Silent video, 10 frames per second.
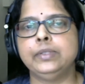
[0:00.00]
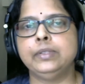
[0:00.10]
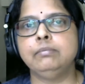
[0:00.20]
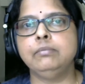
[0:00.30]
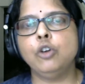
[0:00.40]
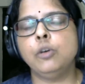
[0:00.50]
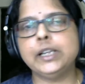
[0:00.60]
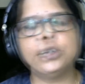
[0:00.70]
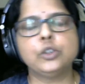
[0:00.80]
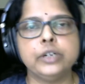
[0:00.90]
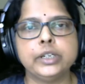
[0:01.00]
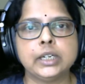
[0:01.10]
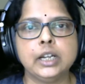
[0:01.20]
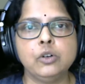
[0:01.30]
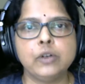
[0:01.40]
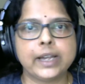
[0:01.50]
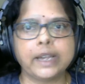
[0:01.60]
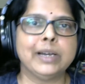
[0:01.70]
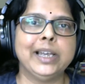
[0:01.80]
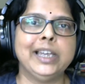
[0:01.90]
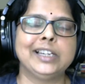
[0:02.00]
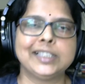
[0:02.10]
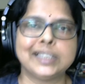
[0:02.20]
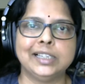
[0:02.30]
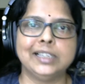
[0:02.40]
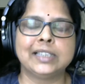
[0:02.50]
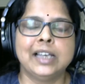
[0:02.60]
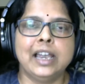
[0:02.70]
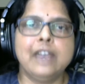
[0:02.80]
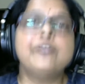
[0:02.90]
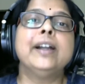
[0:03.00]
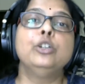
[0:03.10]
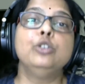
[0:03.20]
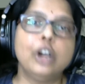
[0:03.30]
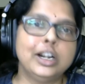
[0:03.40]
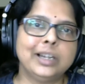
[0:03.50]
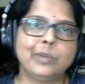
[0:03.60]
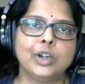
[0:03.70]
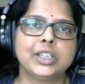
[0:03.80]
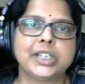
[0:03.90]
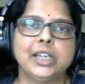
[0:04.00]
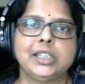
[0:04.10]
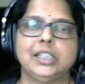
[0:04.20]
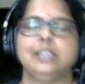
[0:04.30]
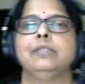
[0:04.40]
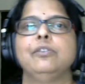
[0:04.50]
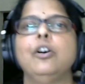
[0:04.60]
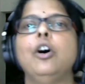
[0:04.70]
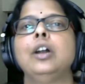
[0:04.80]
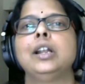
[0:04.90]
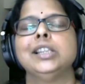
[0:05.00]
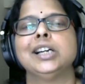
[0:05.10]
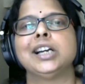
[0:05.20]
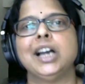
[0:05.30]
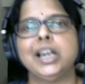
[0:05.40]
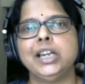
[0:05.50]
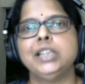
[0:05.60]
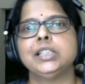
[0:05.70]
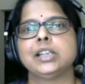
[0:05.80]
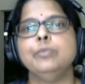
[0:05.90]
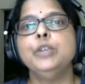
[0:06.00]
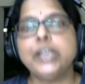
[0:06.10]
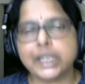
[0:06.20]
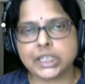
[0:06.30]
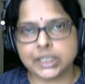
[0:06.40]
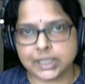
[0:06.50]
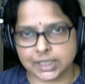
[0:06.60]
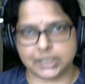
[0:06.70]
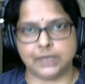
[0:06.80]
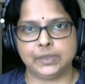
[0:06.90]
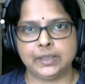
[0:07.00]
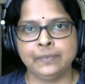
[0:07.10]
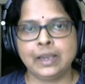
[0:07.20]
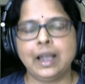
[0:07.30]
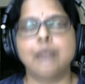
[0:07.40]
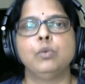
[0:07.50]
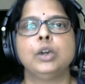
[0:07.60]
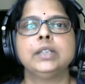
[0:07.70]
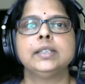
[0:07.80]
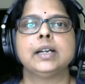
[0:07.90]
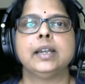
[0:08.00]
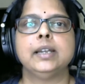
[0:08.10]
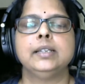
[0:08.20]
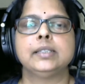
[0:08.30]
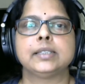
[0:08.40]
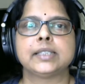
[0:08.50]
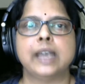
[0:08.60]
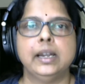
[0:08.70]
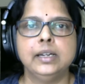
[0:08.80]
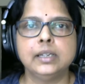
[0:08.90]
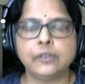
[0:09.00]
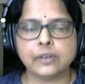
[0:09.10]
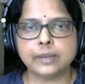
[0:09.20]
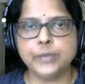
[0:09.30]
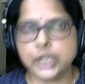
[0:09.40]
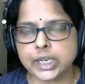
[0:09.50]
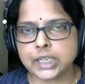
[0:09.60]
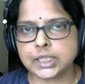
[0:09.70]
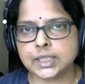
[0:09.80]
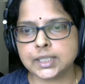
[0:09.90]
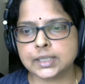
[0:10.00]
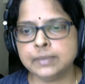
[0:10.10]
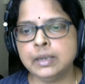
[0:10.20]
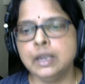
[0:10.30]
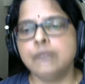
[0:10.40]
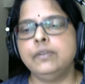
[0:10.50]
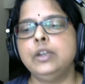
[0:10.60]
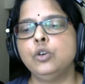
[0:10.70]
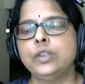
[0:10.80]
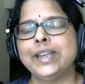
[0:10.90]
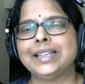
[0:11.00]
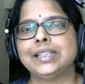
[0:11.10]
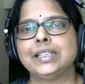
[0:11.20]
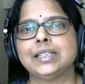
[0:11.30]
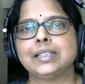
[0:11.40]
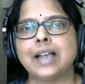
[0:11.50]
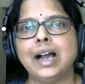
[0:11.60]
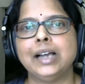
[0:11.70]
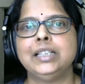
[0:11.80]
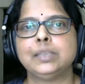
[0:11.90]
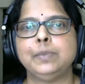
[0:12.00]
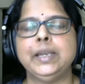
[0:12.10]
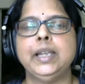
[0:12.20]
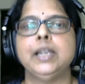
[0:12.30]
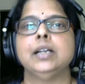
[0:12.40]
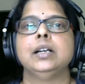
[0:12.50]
nobody is going to turn and look at my results if I do not demonstrate it for the current communication systems. And what is the current standard for communication system? We know that it is high speed